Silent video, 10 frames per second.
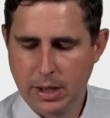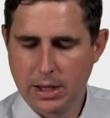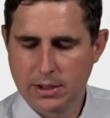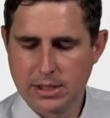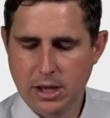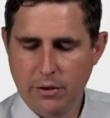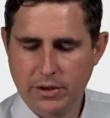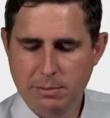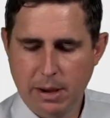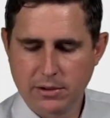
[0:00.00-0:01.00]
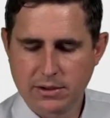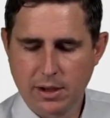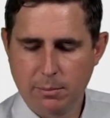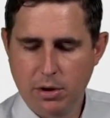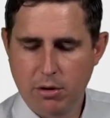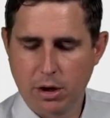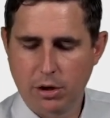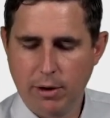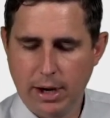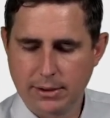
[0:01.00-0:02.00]
See, all these balances up here are
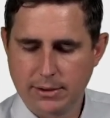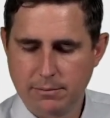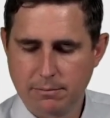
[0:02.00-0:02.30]
credits.